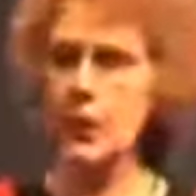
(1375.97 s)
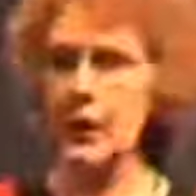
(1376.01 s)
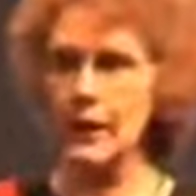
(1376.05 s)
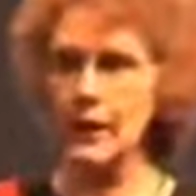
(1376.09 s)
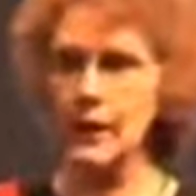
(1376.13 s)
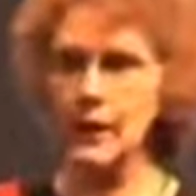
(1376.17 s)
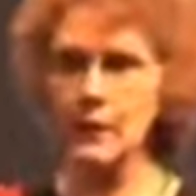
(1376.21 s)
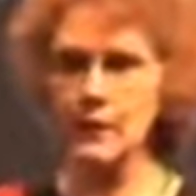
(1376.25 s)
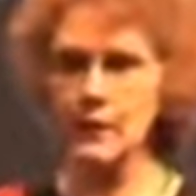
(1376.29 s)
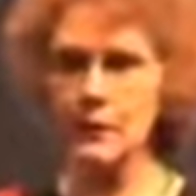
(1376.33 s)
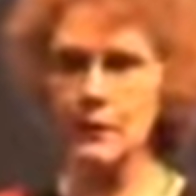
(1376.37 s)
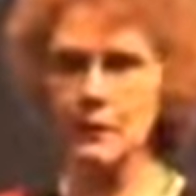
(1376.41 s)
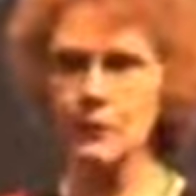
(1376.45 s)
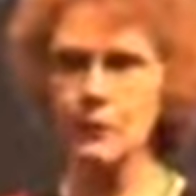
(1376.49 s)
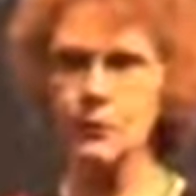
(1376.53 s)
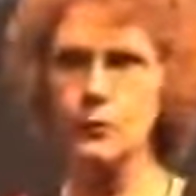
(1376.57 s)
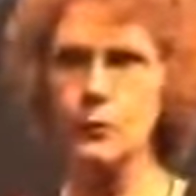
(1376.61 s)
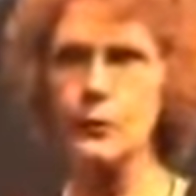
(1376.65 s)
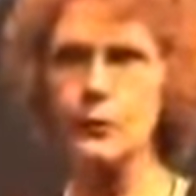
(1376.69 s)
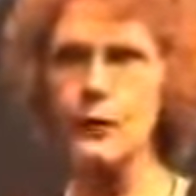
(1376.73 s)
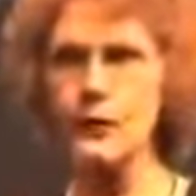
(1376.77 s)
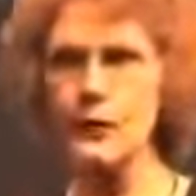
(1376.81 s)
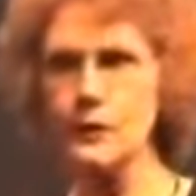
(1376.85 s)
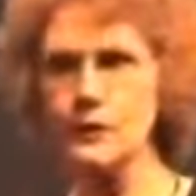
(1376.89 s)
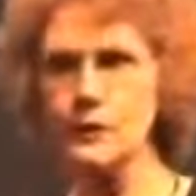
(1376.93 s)
sweating
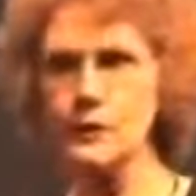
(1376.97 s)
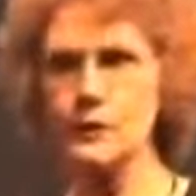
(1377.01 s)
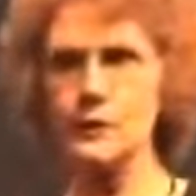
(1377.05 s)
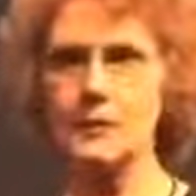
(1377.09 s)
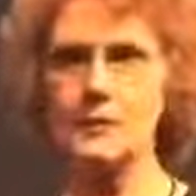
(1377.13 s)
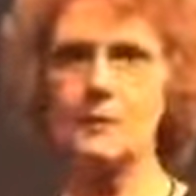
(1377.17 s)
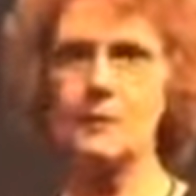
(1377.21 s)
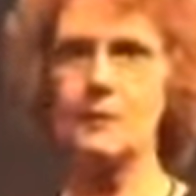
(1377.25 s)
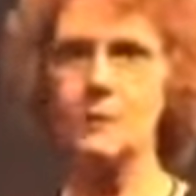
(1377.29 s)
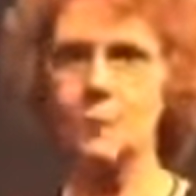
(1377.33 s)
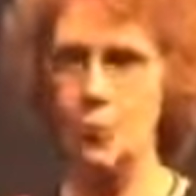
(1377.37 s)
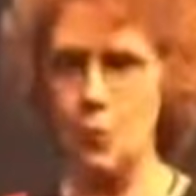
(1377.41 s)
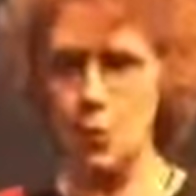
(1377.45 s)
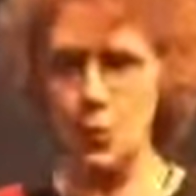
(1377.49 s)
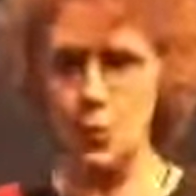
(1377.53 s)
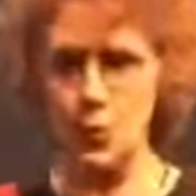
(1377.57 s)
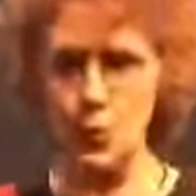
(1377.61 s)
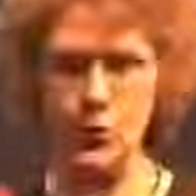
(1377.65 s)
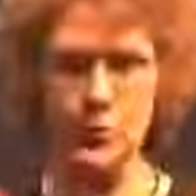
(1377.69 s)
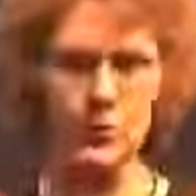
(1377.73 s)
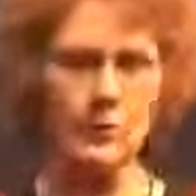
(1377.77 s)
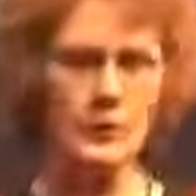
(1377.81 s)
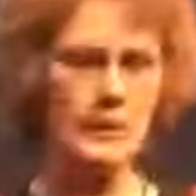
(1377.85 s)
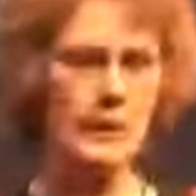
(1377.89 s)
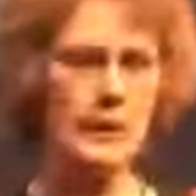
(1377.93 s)
creates
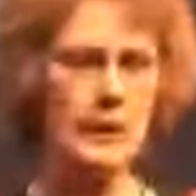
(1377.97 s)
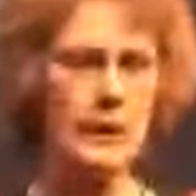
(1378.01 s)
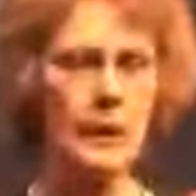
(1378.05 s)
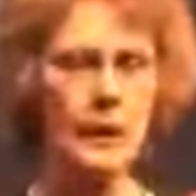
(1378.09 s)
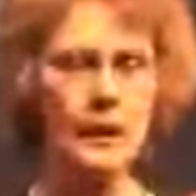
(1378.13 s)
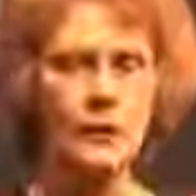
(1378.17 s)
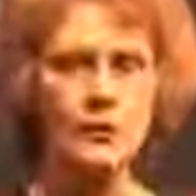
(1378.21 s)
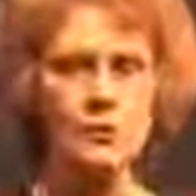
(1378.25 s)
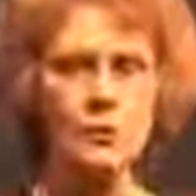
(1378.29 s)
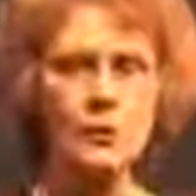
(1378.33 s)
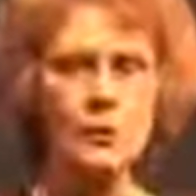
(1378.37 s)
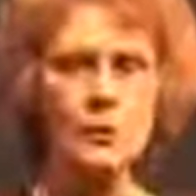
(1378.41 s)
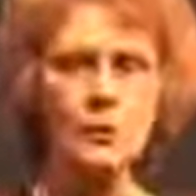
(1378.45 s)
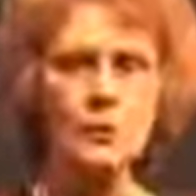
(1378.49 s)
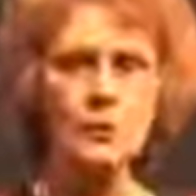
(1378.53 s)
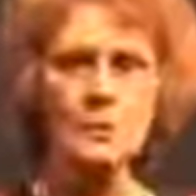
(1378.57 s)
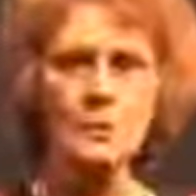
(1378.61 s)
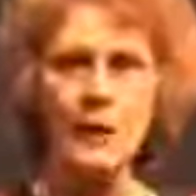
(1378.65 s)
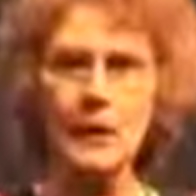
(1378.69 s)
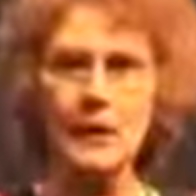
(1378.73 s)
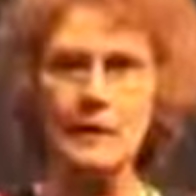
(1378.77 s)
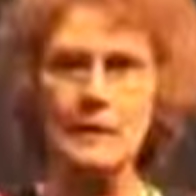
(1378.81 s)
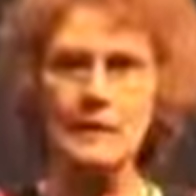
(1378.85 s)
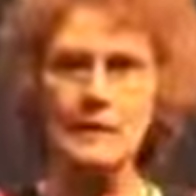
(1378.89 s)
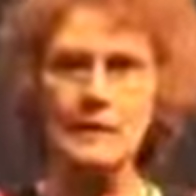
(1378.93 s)
more
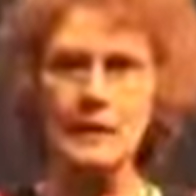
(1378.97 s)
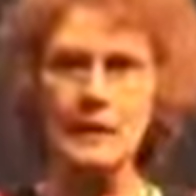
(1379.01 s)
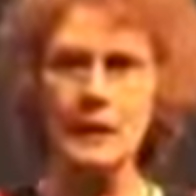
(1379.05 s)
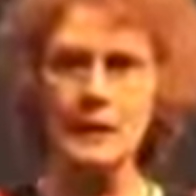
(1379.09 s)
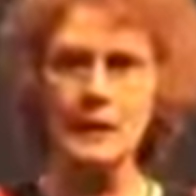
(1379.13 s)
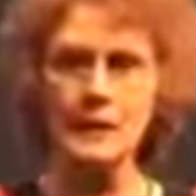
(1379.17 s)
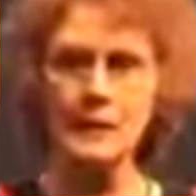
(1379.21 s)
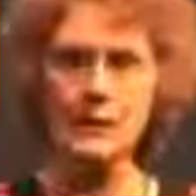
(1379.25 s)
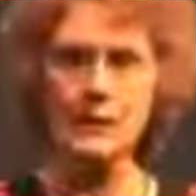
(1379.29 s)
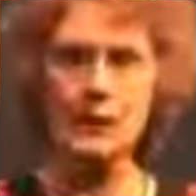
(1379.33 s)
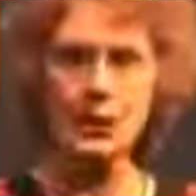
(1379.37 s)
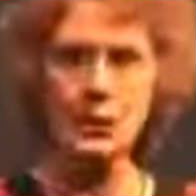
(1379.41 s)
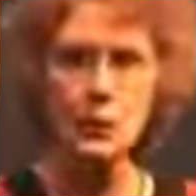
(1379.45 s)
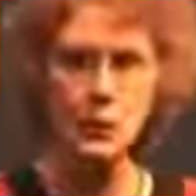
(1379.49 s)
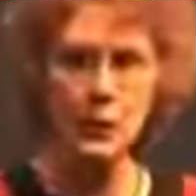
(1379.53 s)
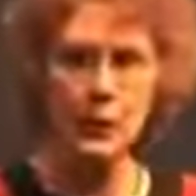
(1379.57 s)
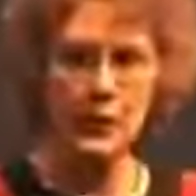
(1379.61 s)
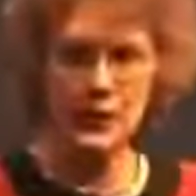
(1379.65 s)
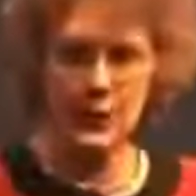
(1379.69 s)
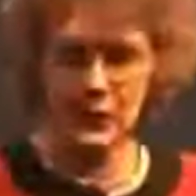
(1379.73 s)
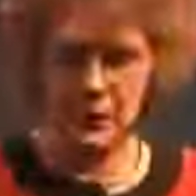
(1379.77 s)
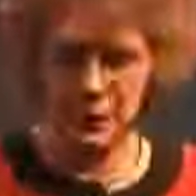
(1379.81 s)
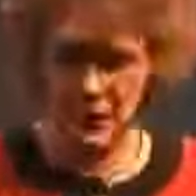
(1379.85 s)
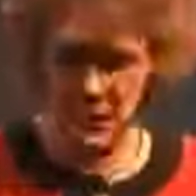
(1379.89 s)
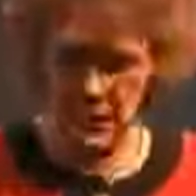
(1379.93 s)
dehydration. My son is a
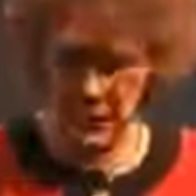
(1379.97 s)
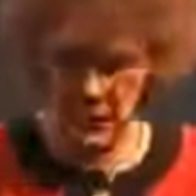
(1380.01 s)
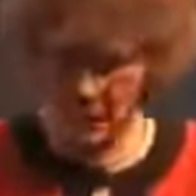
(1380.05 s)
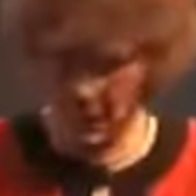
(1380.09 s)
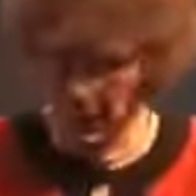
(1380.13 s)
great